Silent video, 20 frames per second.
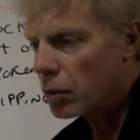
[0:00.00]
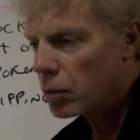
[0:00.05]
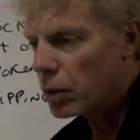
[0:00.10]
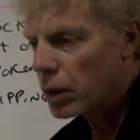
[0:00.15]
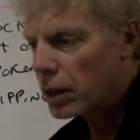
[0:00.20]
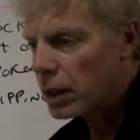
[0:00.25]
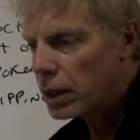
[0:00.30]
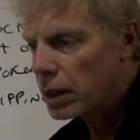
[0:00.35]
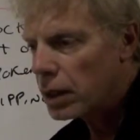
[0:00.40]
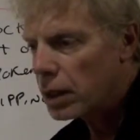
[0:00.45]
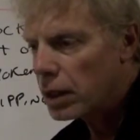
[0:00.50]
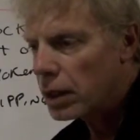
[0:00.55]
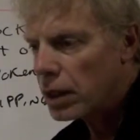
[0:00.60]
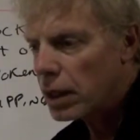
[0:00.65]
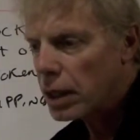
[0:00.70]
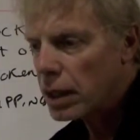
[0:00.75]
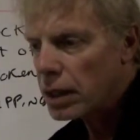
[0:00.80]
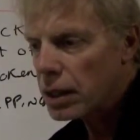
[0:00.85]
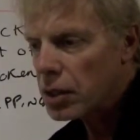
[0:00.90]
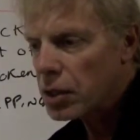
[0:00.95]

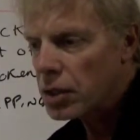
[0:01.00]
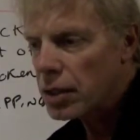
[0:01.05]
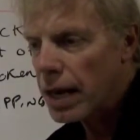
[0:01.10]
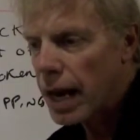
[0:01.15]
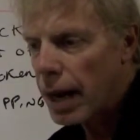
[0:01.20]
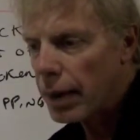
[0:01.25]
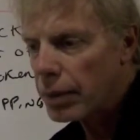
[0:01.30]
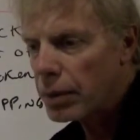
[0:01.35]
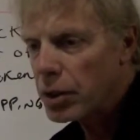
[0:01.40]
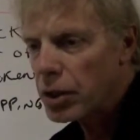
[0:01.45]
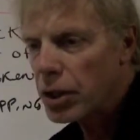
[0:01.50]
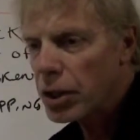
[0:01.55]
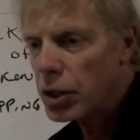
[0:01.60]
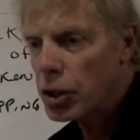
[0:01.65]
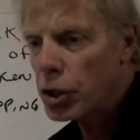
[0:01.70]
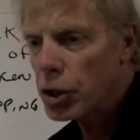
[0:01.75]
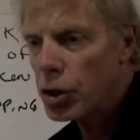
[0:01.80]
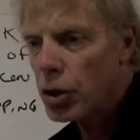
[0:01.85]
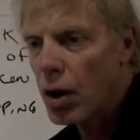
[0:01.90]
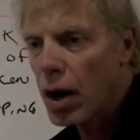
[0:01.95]
An establishing
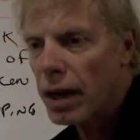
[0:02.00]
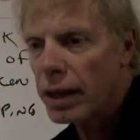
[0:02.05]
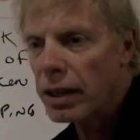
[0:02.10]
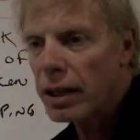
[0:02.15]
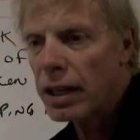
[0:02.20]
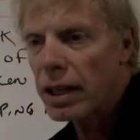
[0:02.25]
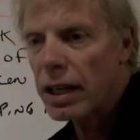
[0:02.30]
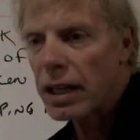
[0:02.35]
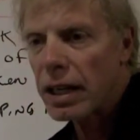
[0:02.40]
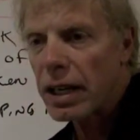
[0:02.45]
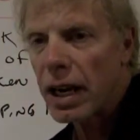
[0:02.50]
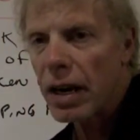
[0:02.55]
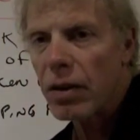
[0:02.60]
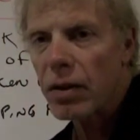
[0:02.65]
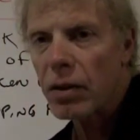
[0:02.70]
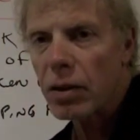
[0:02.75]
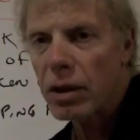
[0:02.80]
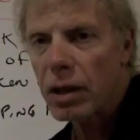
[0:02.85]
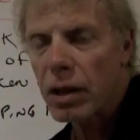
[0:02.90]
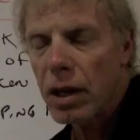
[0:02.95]
shot
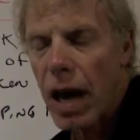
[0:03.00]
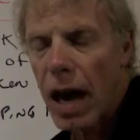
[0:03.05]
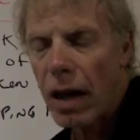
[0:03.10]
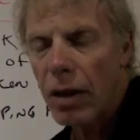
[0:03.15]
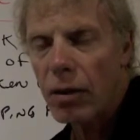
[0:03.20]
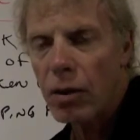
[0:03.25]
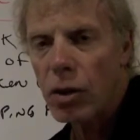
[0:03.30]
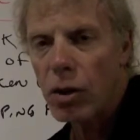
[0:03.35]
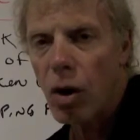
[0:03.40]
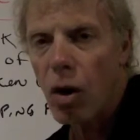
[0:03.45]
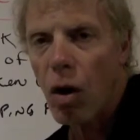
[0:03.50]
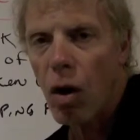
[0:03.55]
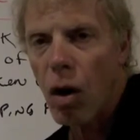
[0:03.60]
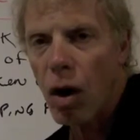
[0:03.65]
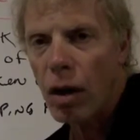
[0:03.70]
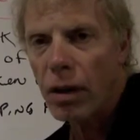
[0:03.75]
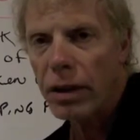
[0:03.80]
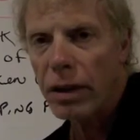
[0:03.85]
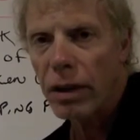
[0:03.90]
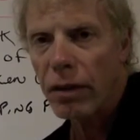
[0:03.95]
gathers
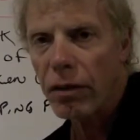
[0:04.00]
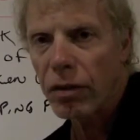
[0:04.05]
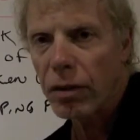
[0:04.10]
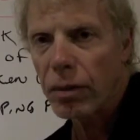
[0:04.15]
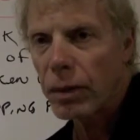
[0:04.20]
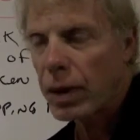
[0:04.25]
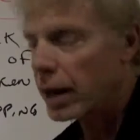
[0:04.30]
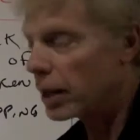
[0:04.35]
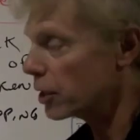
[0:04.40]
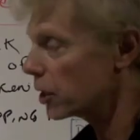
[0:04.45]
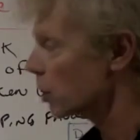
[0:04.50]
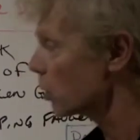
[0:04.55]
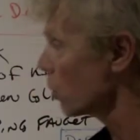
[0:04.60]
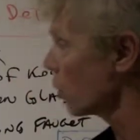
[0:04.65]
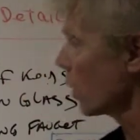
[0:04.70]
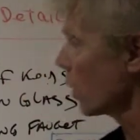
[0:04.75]
all the information,